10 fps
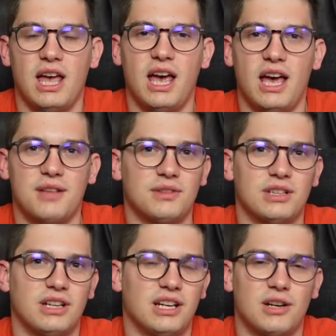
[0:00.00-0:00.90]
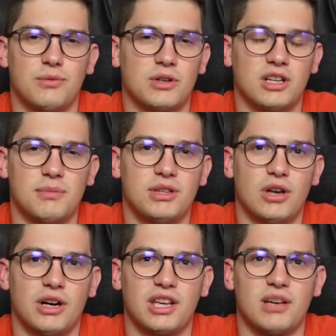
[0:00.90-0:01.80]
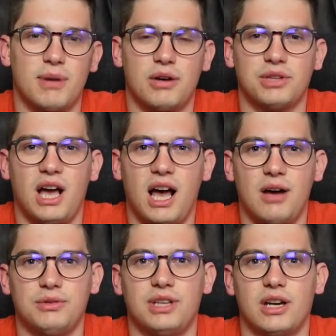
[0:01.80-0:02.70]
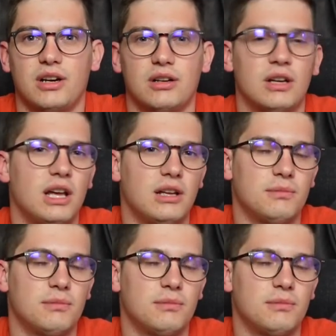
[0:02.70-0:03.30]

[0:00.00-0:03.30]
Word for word: and we're going to be talking about how their